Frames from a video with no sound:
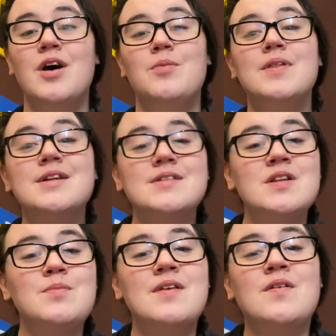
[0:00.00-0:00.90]
But that
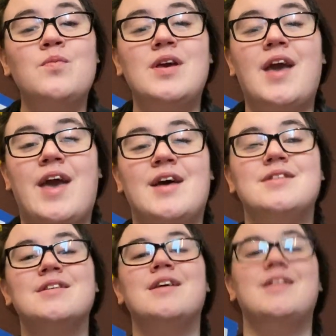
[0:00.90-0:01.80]
doesn't mean that we
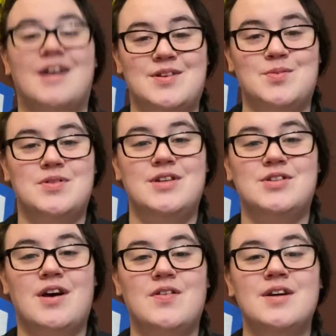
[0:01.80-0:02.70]
can't connect with
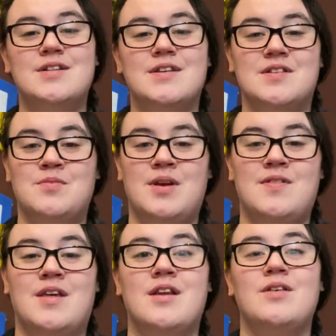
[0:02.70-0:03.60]
each other. It doesn't
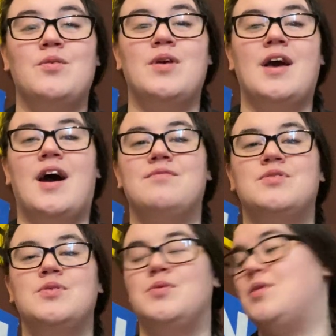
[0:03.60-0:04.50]
mean that we have
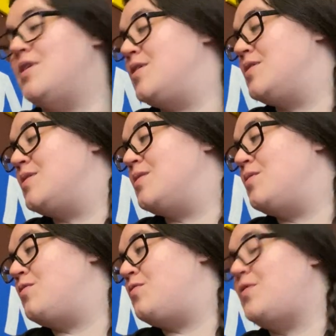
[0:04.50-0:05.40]
to
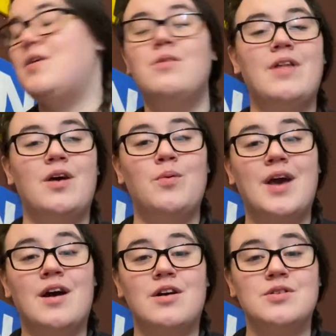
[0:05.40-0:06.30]
feel like
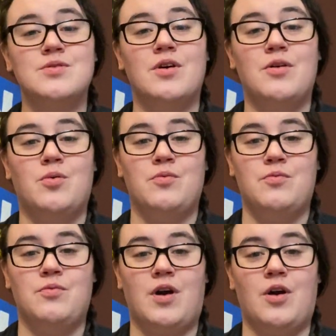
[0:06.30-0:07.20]
we are
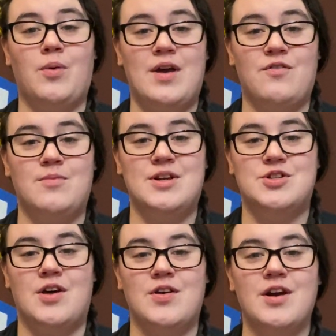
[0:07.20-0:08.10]
far away from each
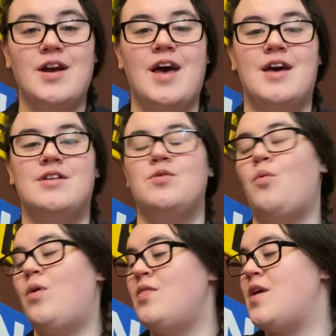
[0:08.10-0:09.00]
other. And
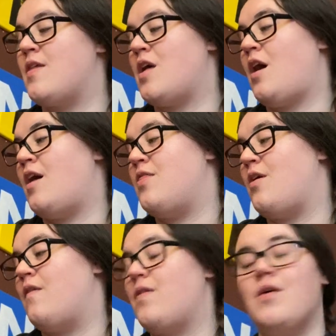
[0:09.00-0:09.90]
one thing that I
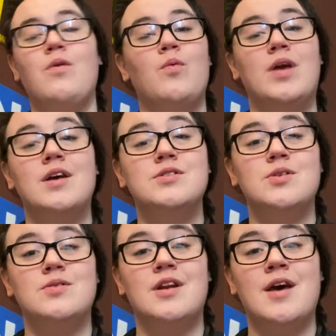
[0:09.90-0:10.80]
thought that we could
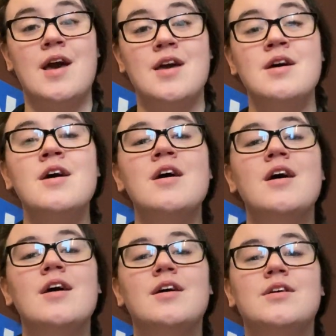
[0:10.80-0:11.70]
do today
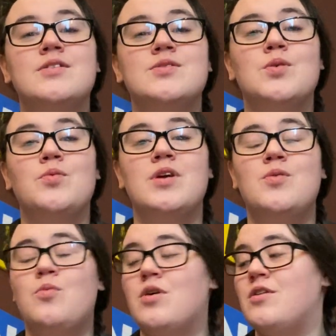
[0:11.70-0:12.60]
is
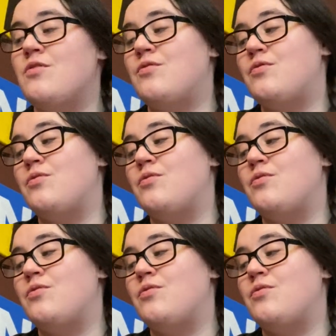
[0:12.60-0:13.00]
read one of